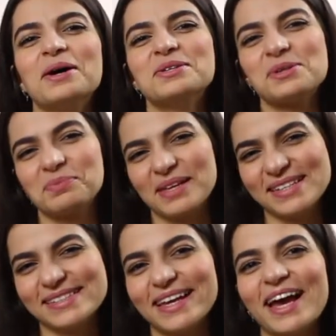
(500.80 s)
So
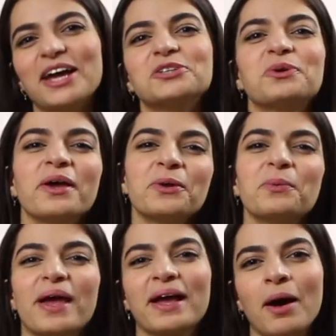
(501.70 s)
please, try to
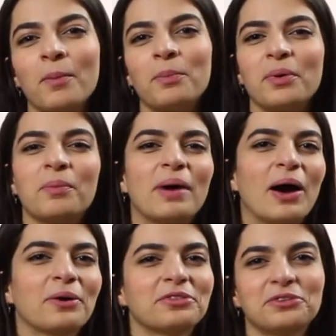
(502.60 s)
wake up
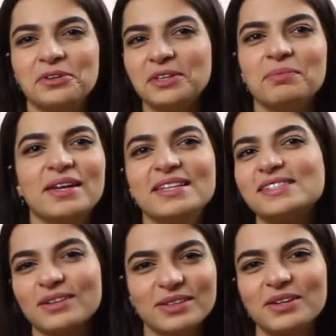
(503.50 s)
about 30 minutes
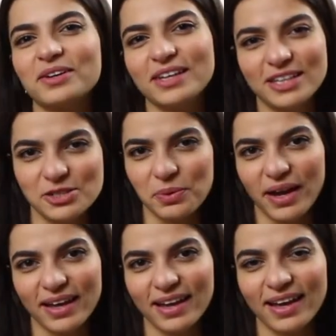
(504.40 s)
earlier each
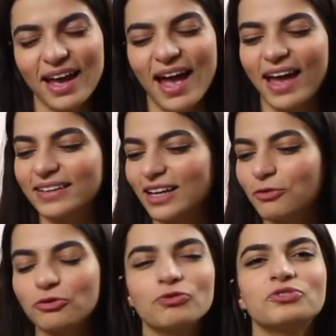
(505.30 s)
week. And
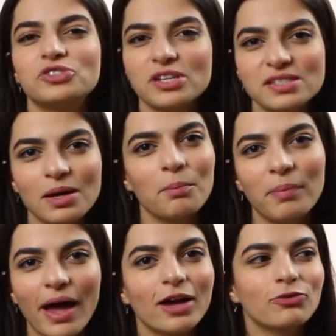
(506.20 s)
if you've just come
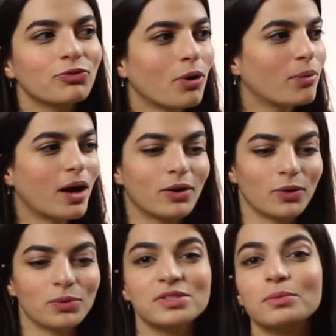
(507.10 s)
back from, I don't
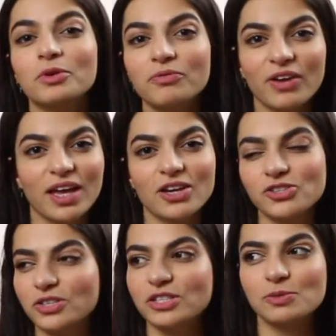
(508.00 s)
know, summer
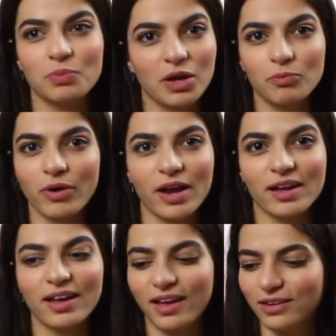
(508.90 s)
vacation, spring
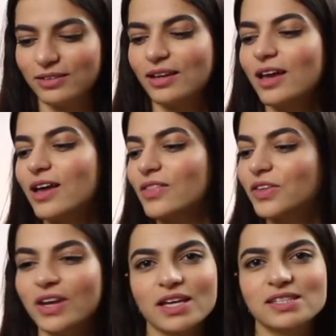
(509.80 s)
break, and the
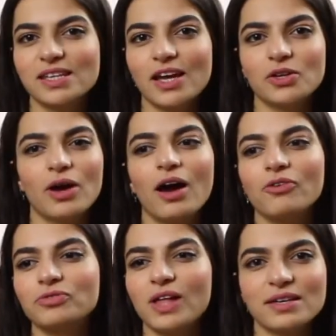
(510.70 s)
next day you
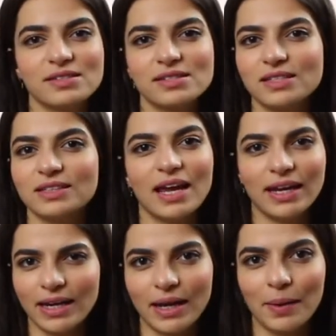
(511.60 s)
have classes at
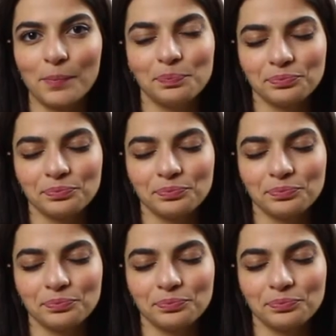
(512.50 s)
8 a.m.,